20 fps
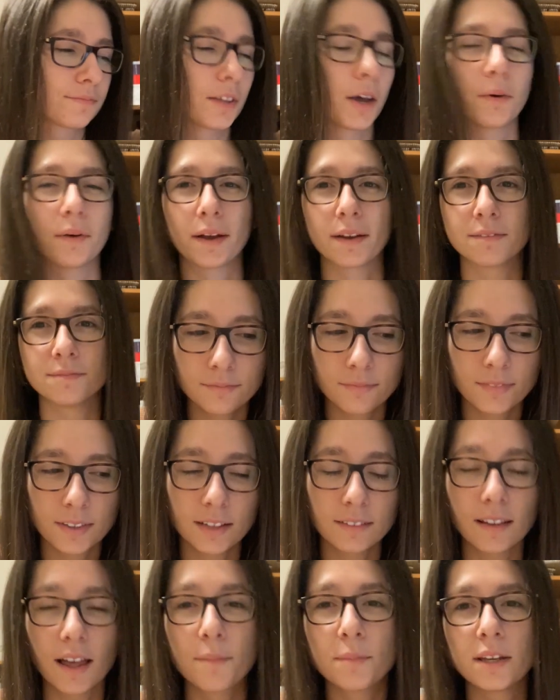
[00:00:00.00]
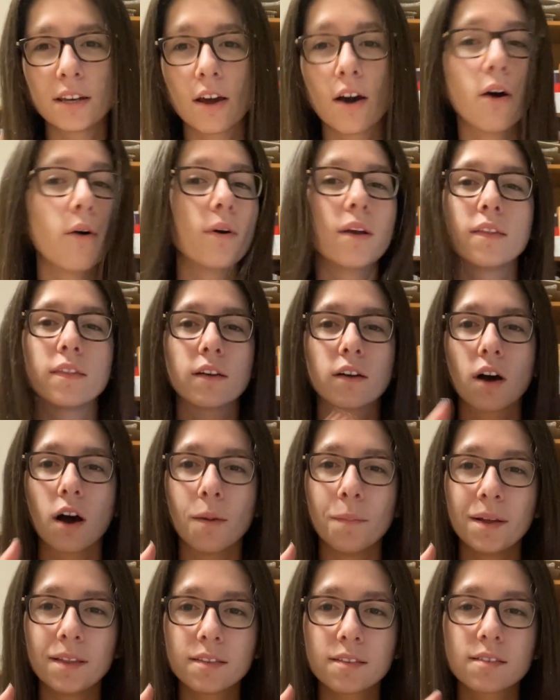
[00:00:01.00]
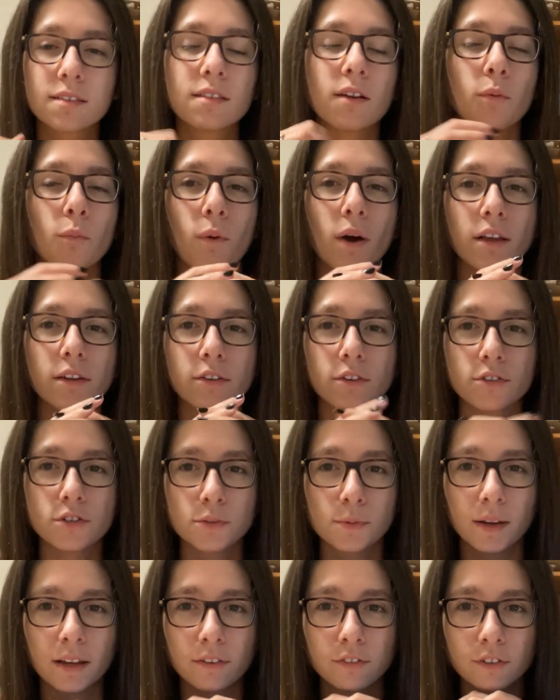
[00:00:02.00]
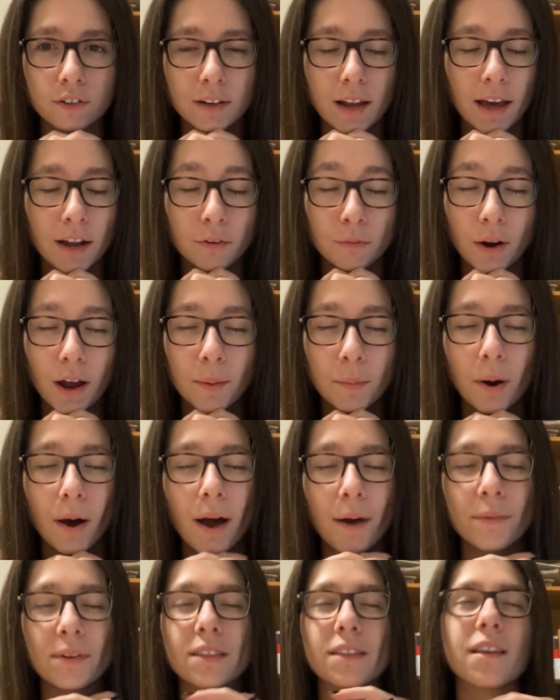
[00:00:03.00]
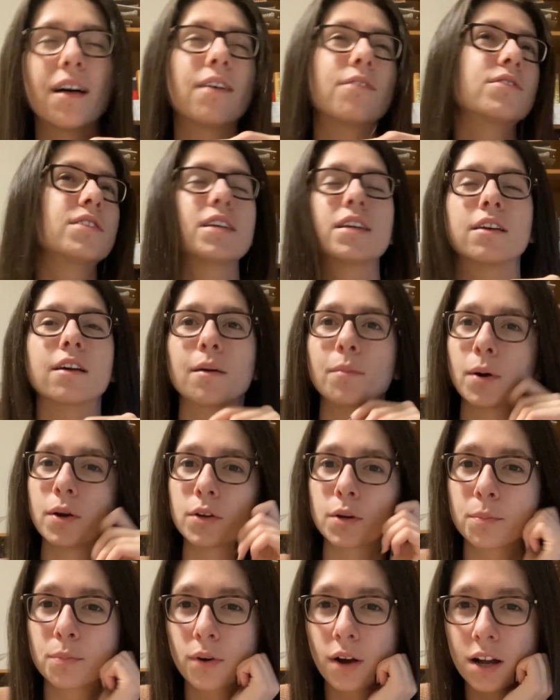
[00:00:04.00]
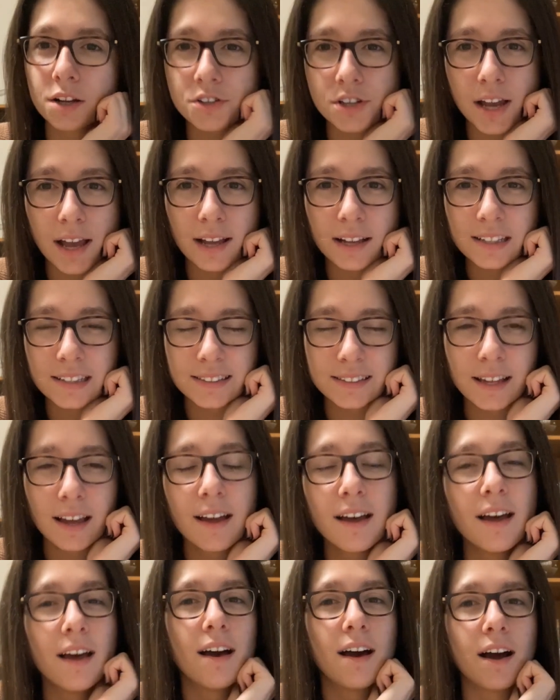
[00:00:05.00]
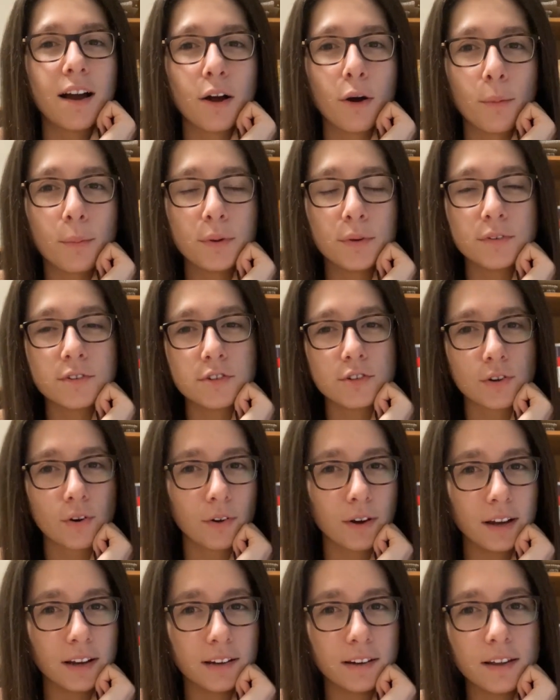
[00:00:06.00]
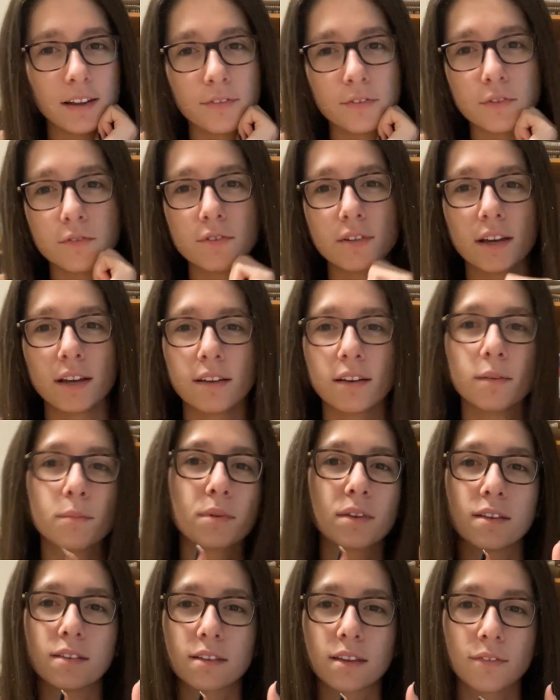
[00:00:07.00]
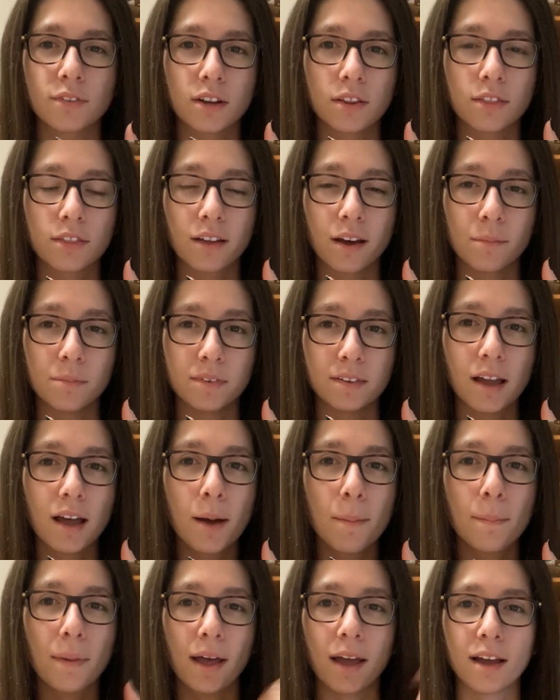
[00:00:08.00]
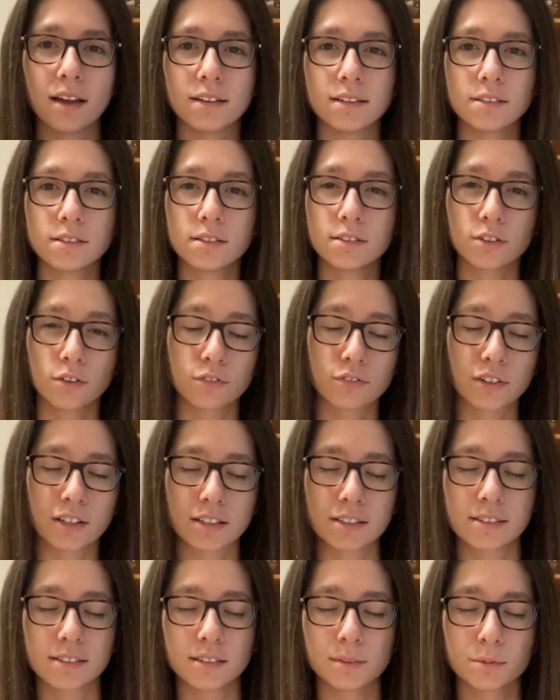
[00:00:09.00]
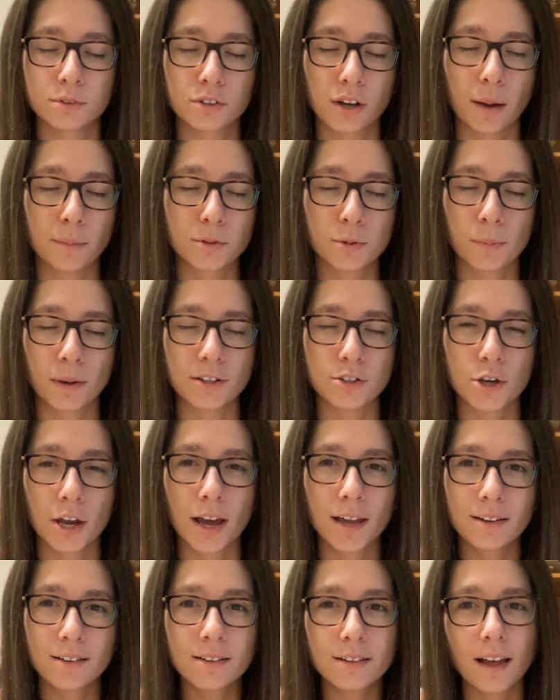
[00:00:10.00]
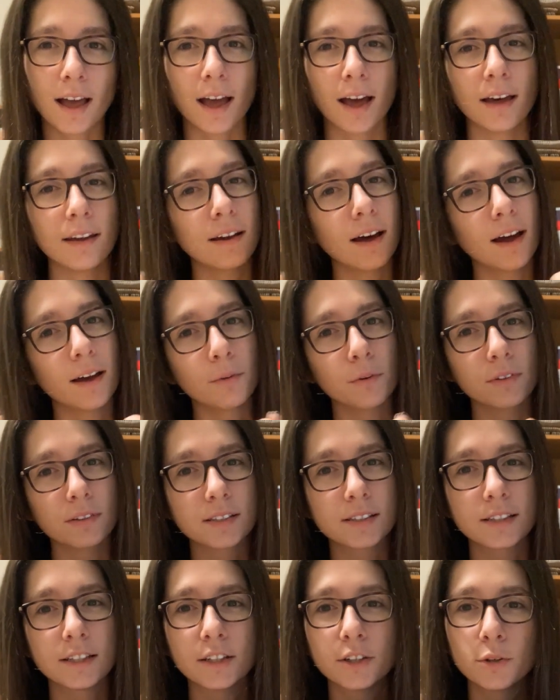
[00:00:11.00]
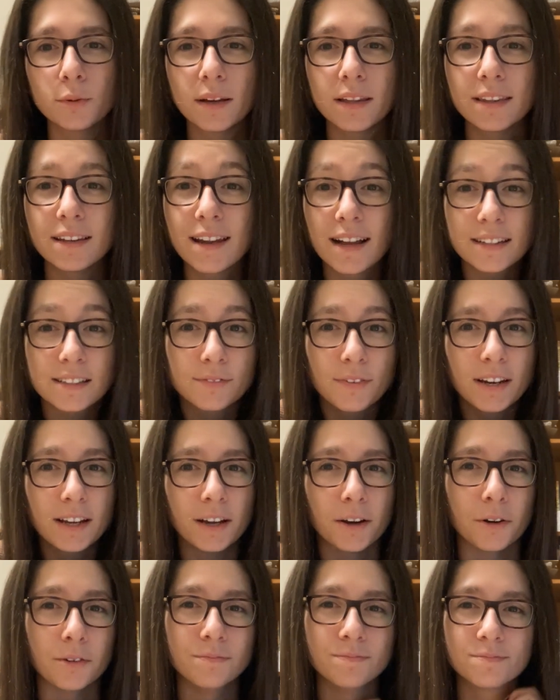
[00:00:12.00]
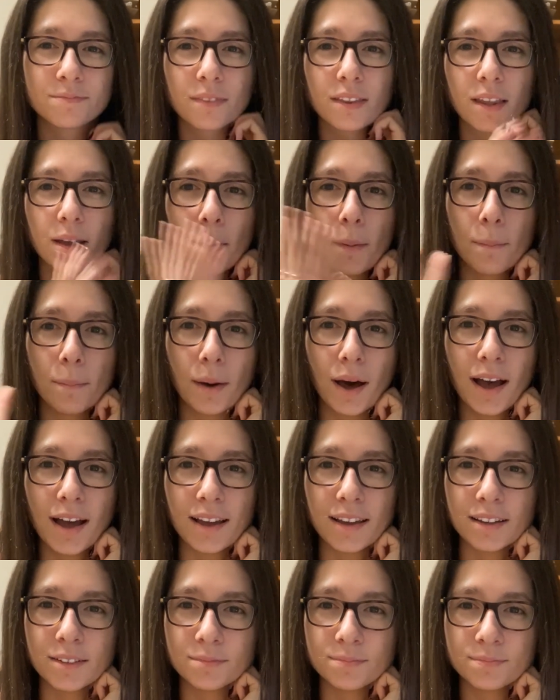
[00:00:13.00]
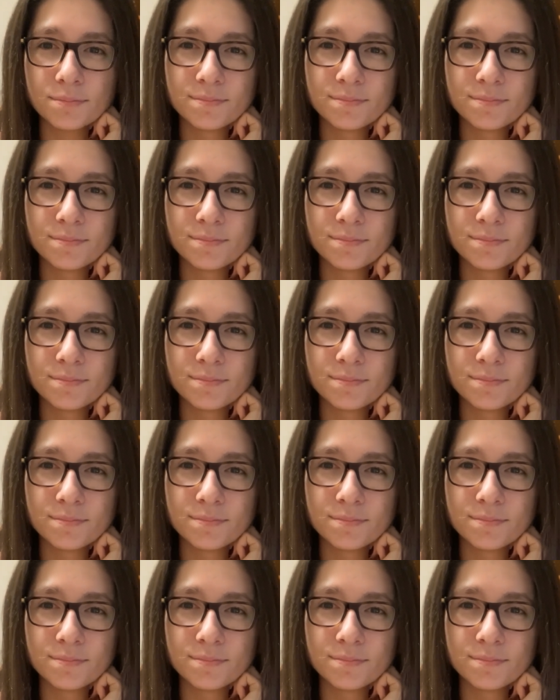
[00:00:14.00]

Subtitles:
Okay. Let me know in the comments what you're doing for NaNoWriMo. I would love to hear about your projects. I hope you enjoyed. If you did, please give it a thumbs up and don't forget to subscribe to my channel, and I will see you in the next video. Bye.